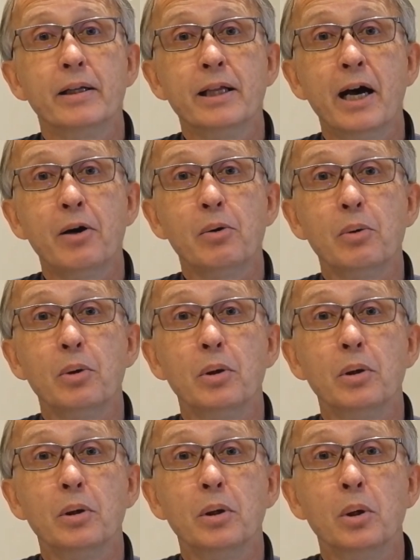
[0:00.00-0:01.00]
Now,
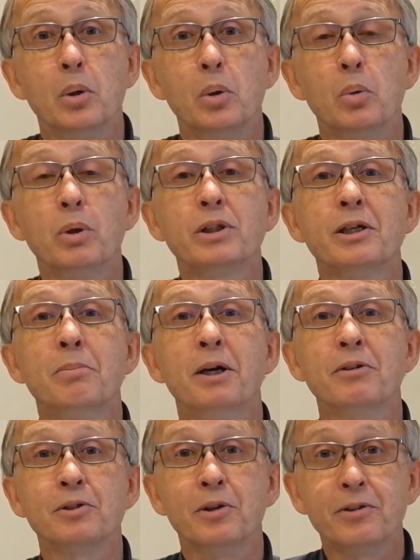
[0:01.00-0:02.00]
what
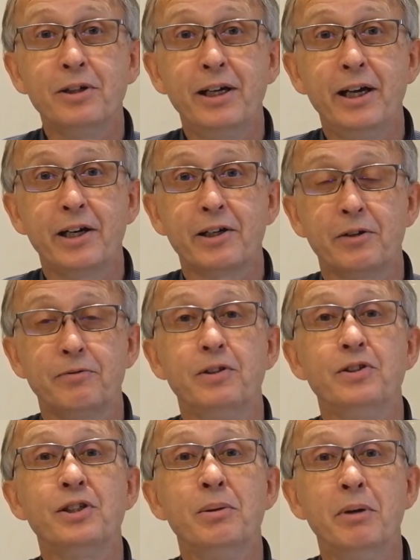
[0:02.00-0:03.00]
about other aircraft
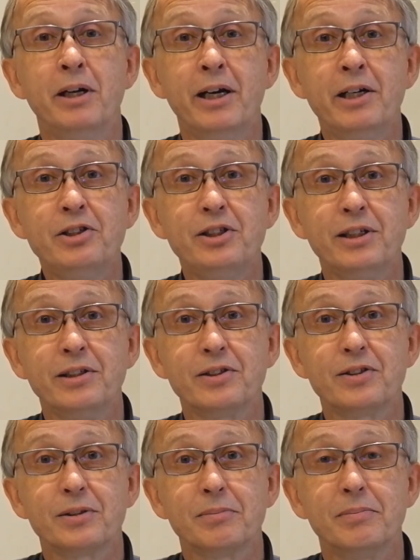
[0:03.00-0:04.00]
with similar
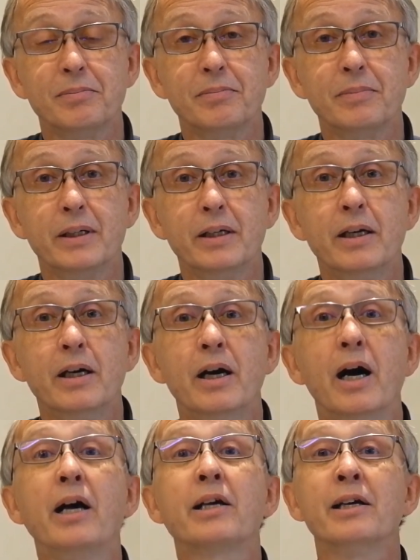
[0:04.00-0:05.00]
engines?
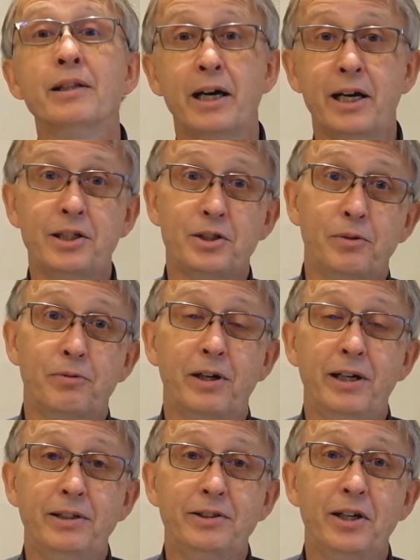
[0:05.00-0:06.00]
I can answer for
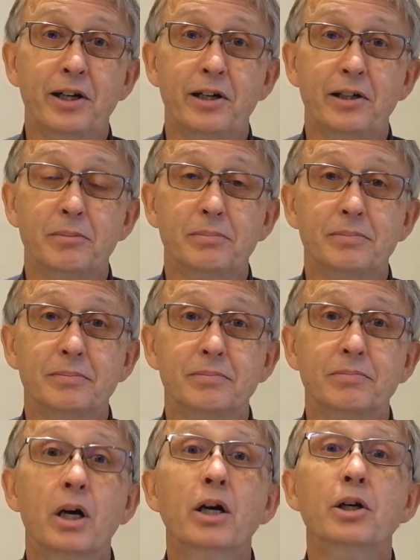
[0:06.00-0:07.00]
ATR.
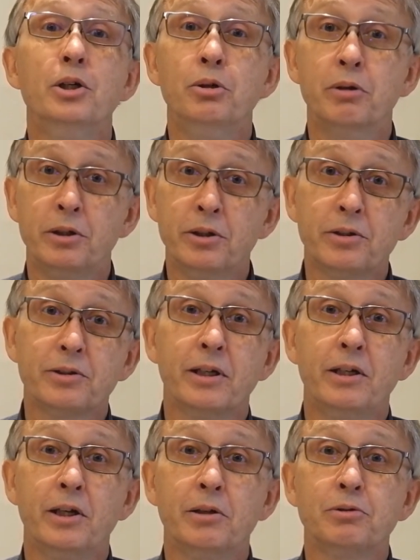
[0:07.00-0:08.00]
You are not
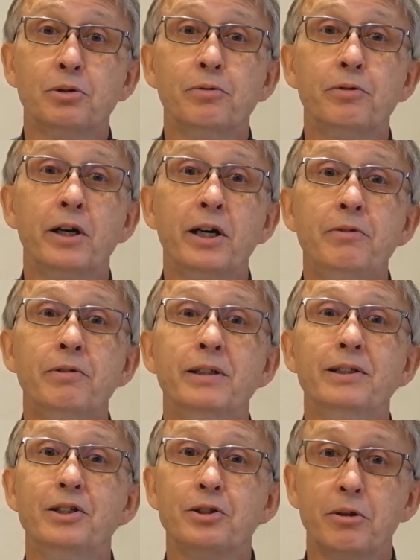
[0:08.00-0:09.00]
allowed to fly
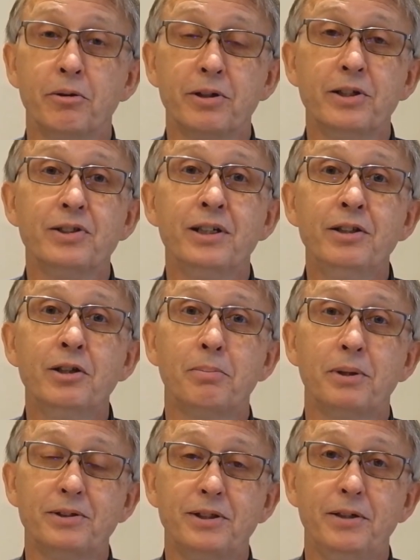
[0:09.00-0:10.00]
when this lock is
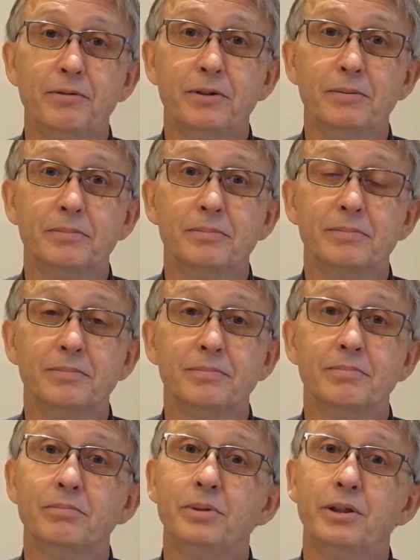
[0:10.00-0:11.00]
inoperative.
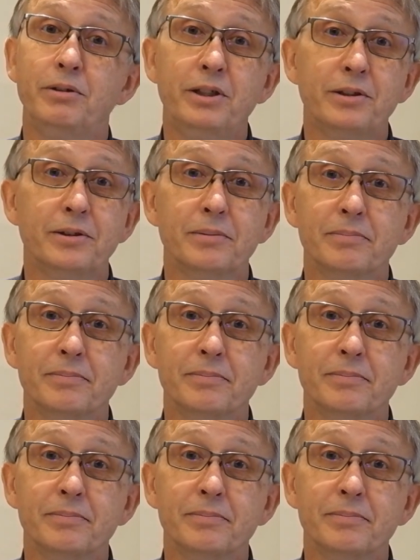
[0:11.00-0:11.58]
Period.